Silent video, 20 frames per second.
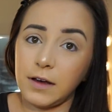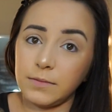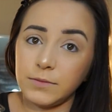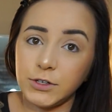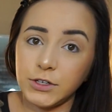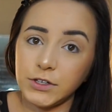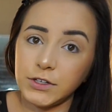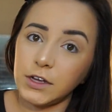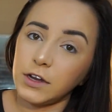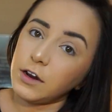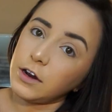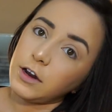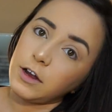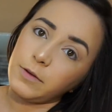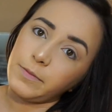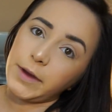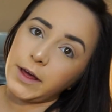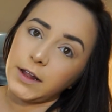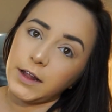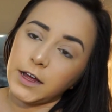I'm just gonna curl
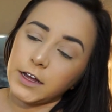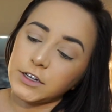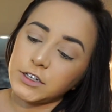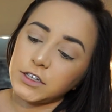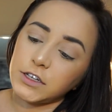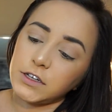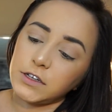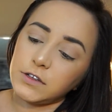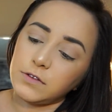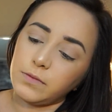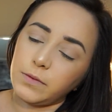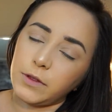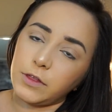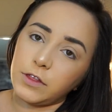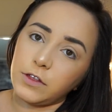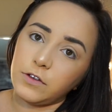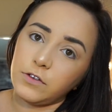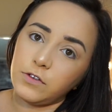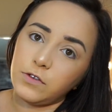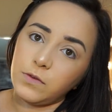my lashes with
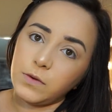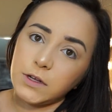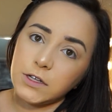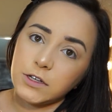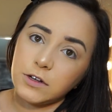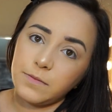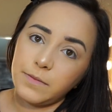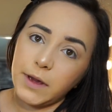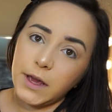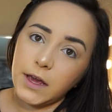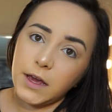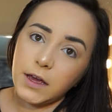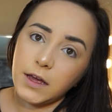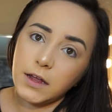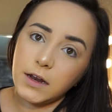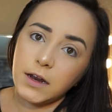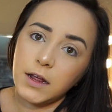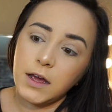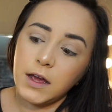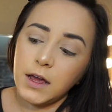this Tweezer
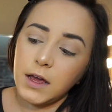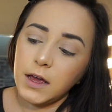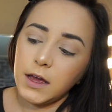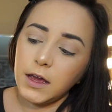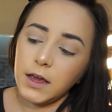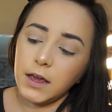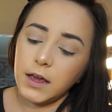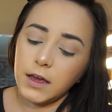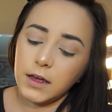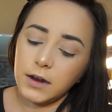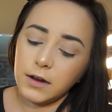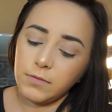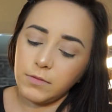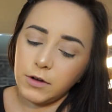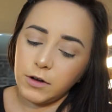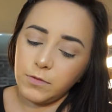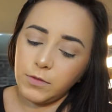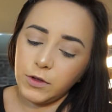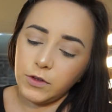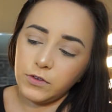Man, and I'm
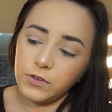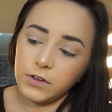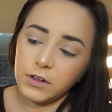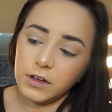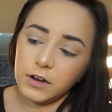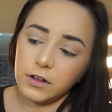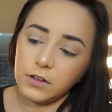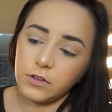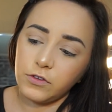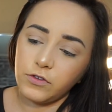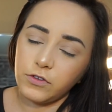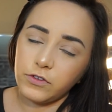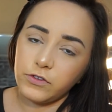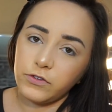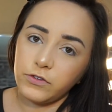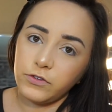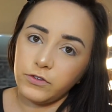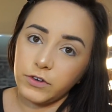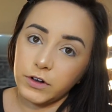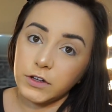gonna be using another
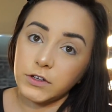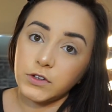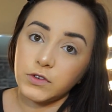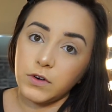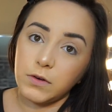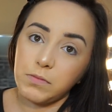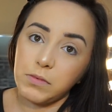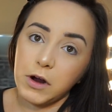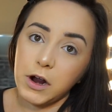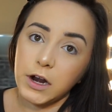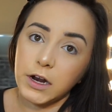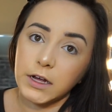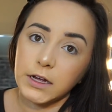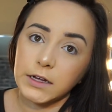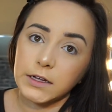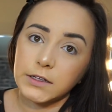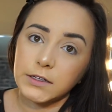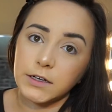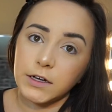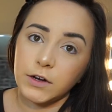drugstore
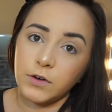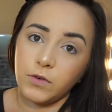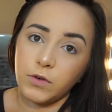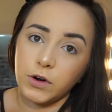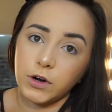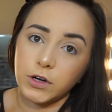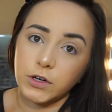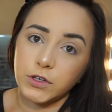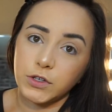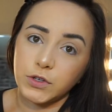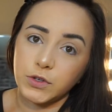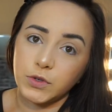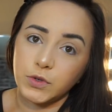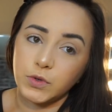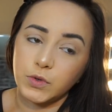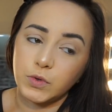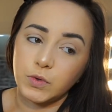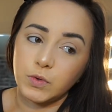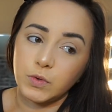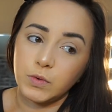product in order
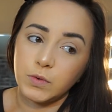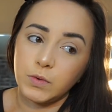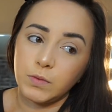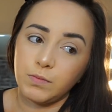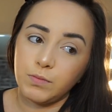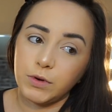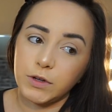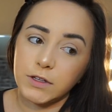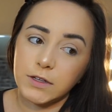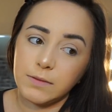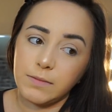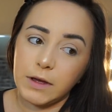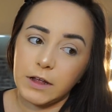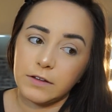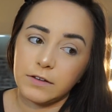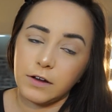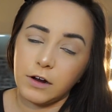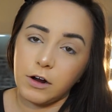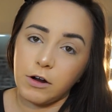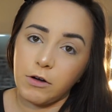to put some
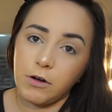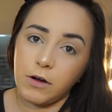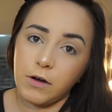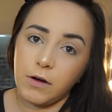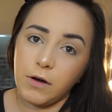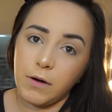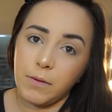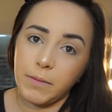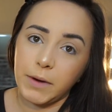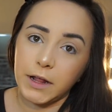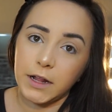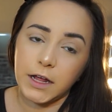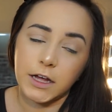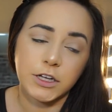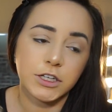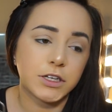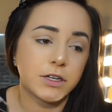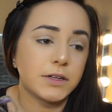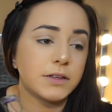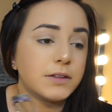mascara on my
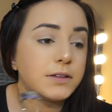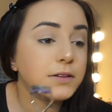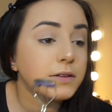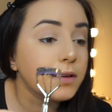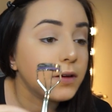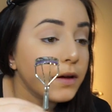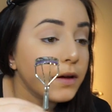lashes.